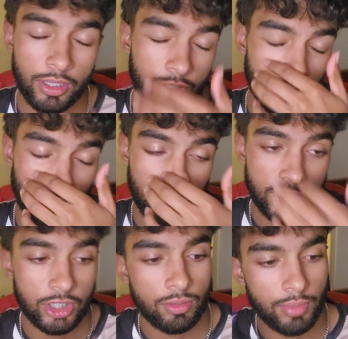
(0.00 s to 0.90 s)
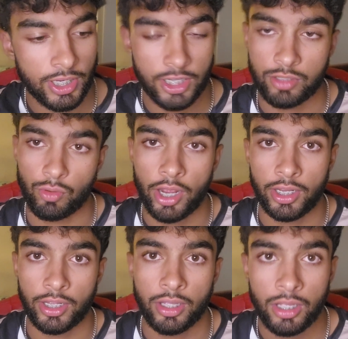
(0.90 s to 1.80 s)
So section B is
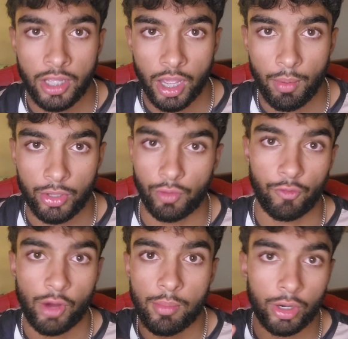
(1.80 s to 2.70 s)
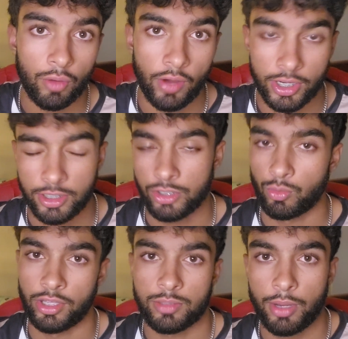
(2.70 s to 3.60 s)
writing about your framework of ideas,
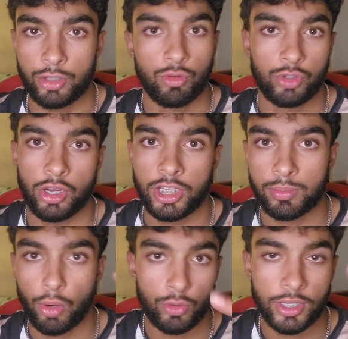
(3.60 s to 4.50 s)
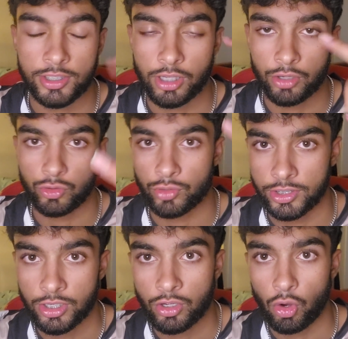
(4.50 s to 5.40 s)
whether it's personal journeys, protests,
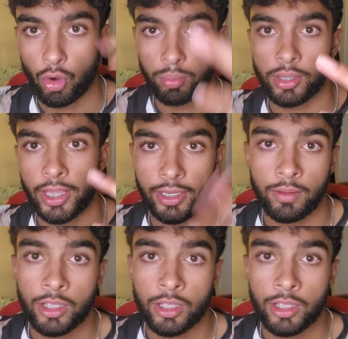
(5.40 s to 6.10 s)
countries, or play.